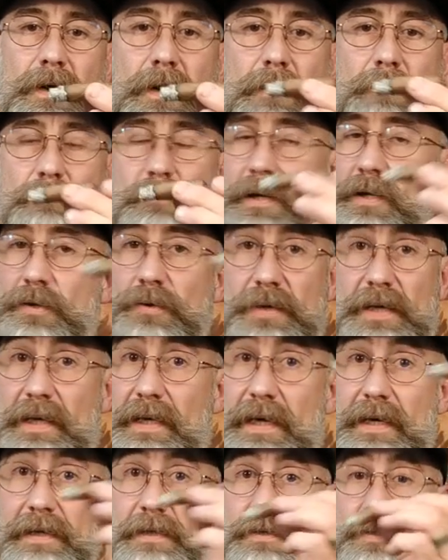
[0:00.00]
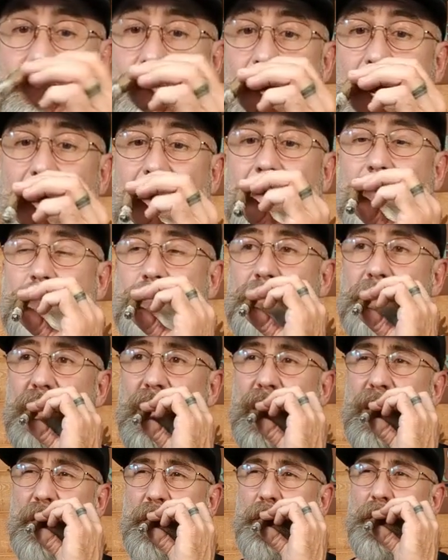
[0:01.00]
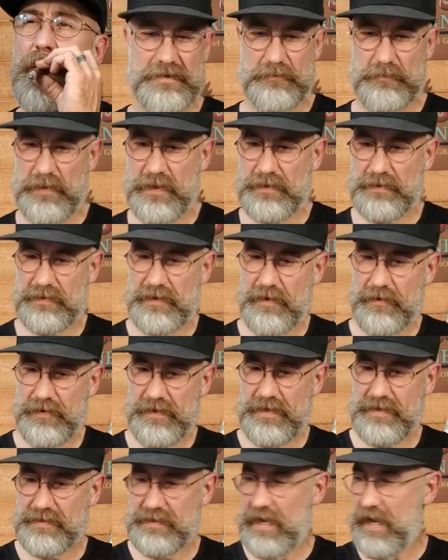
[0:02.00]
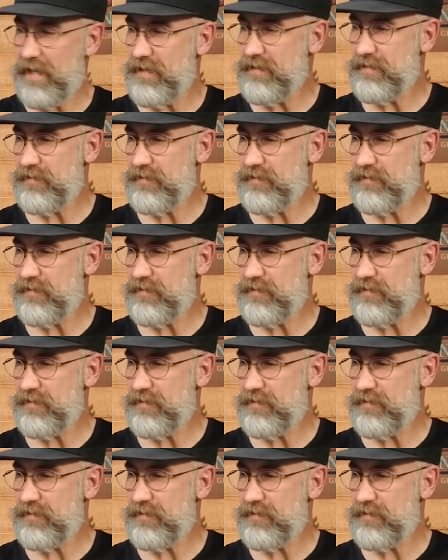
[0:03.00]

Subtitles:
But you can get it and try it. But there it is,